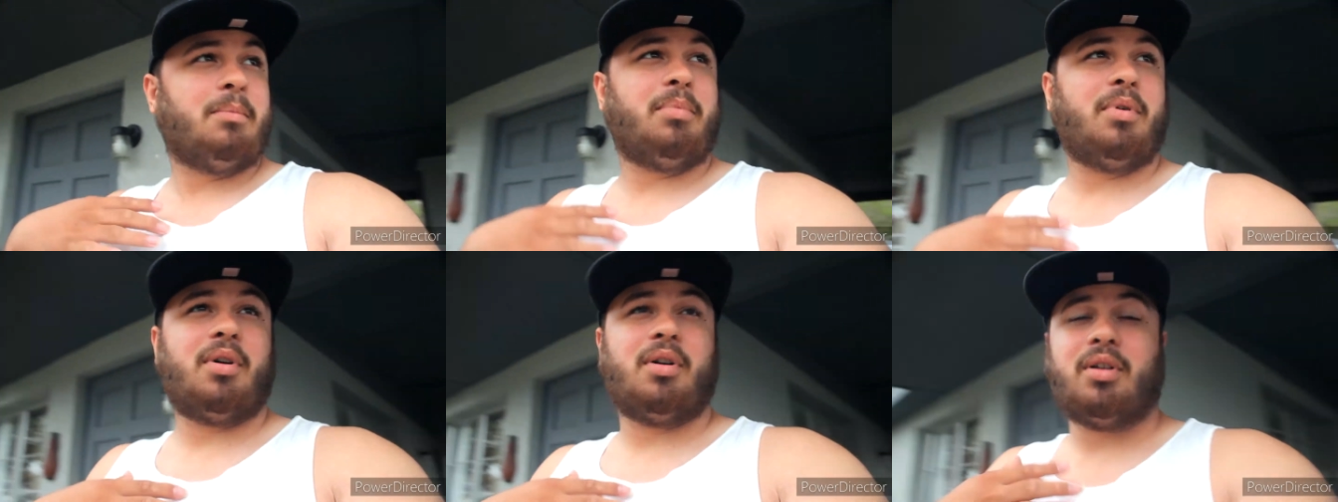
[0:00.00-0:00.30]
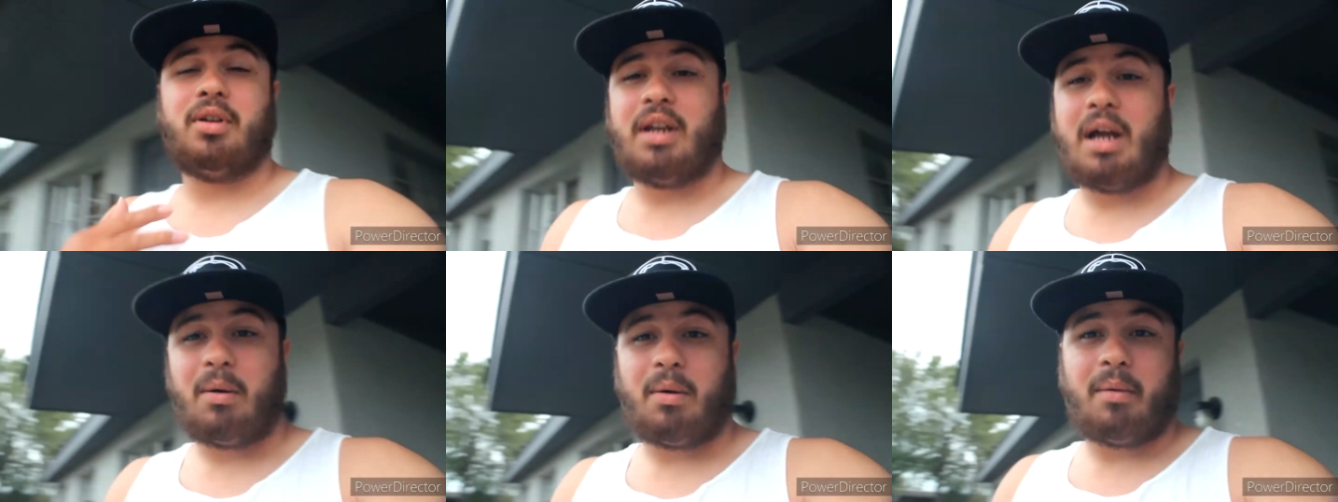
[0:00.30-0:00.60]

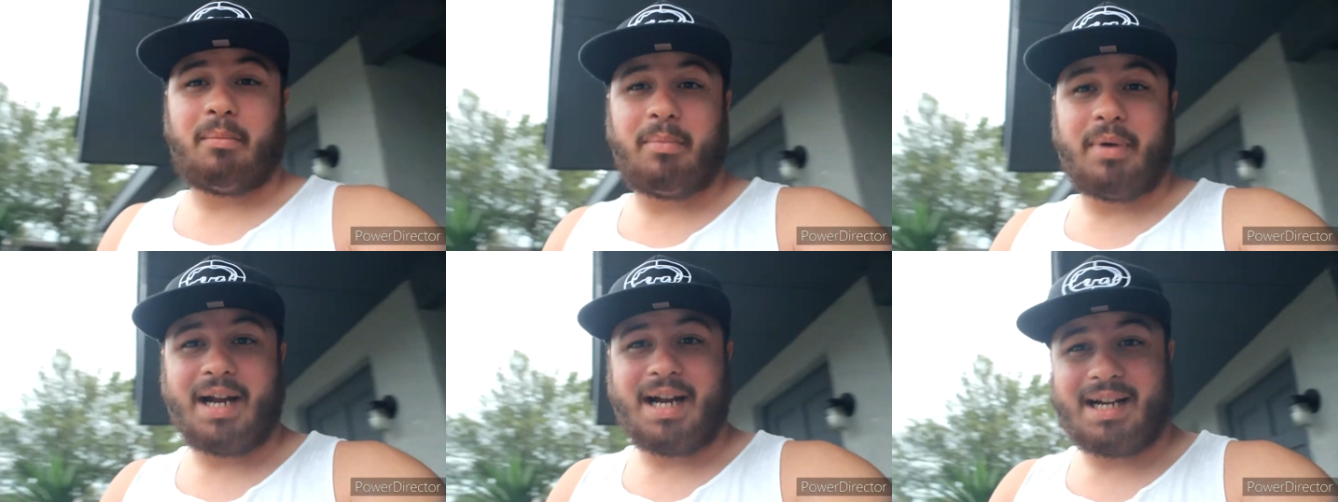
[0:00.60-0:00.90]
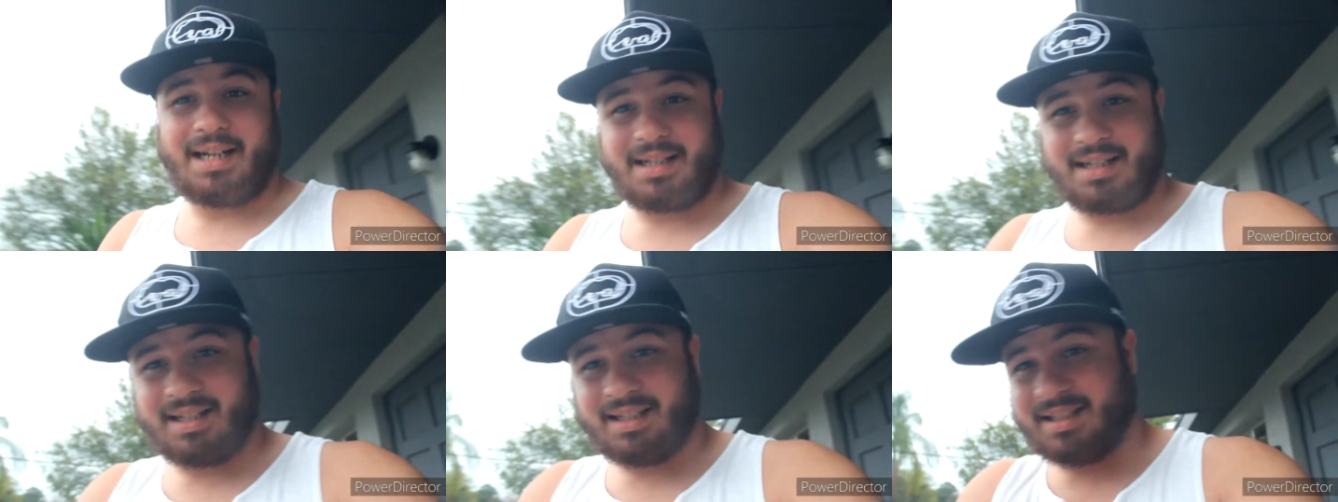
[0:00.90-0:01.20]
but now I'm
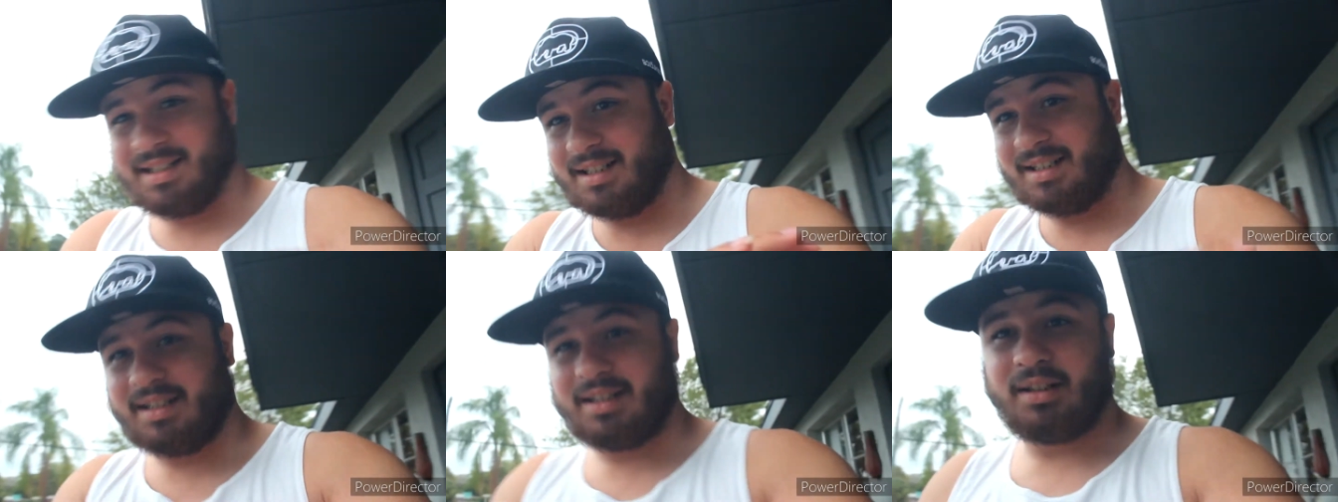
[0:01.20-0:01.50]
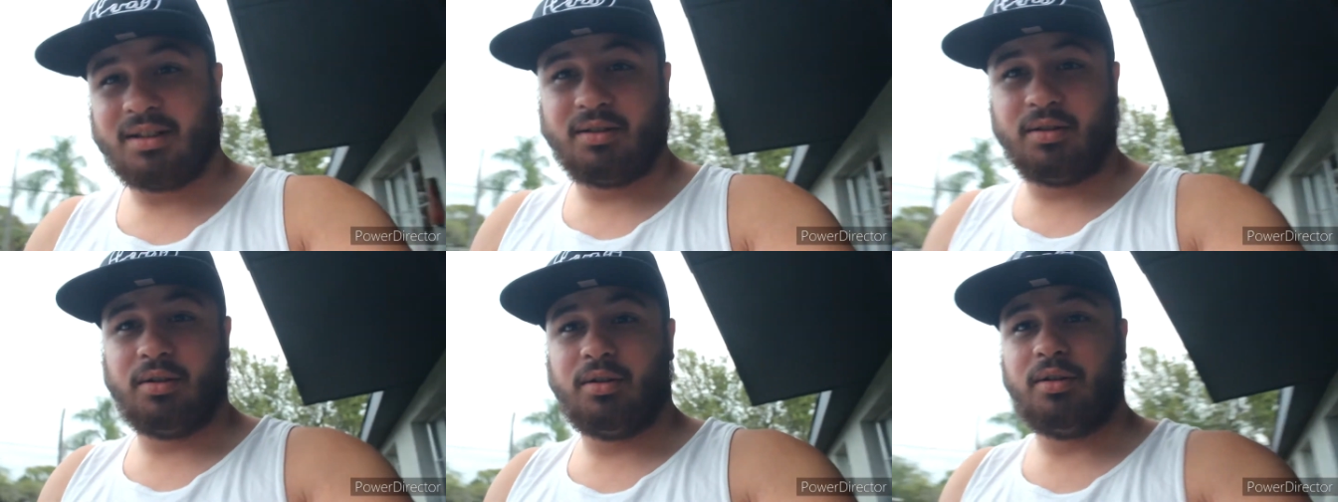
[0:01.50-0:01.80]
back
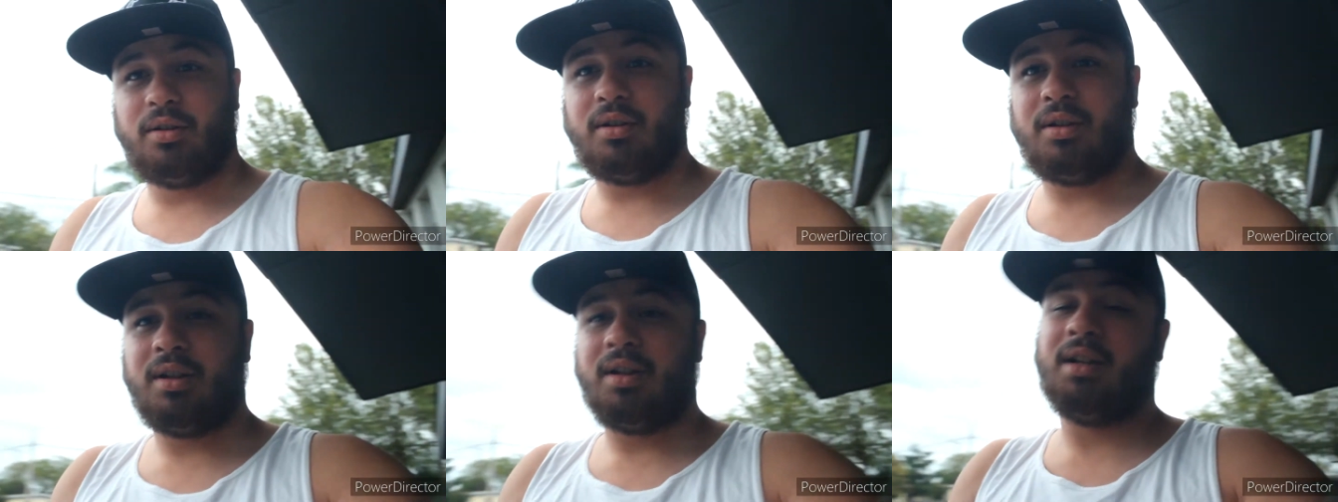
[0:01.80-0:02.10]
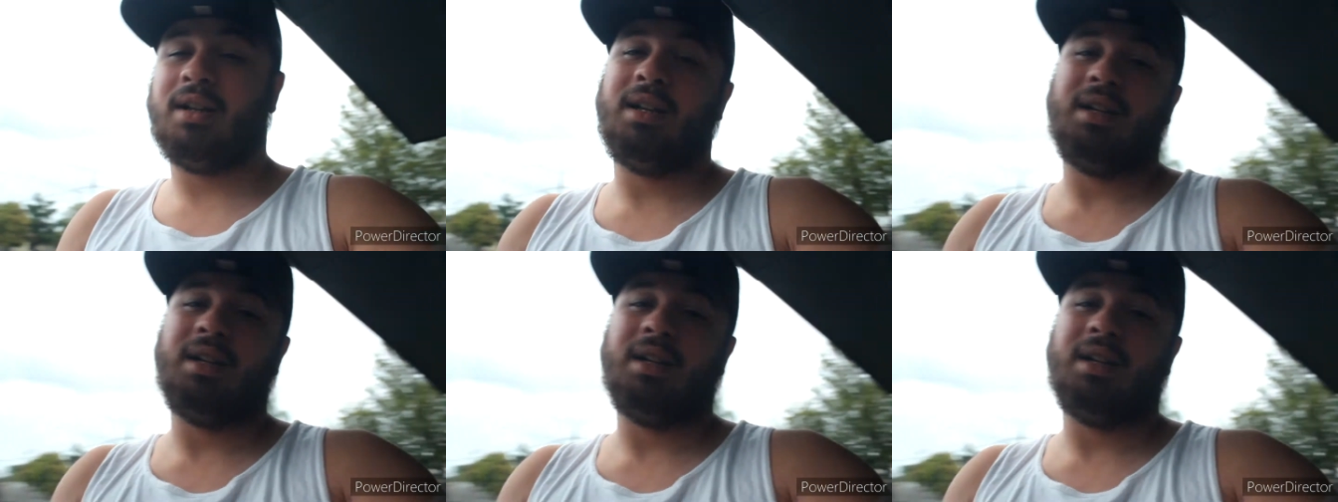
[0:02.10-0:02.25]
good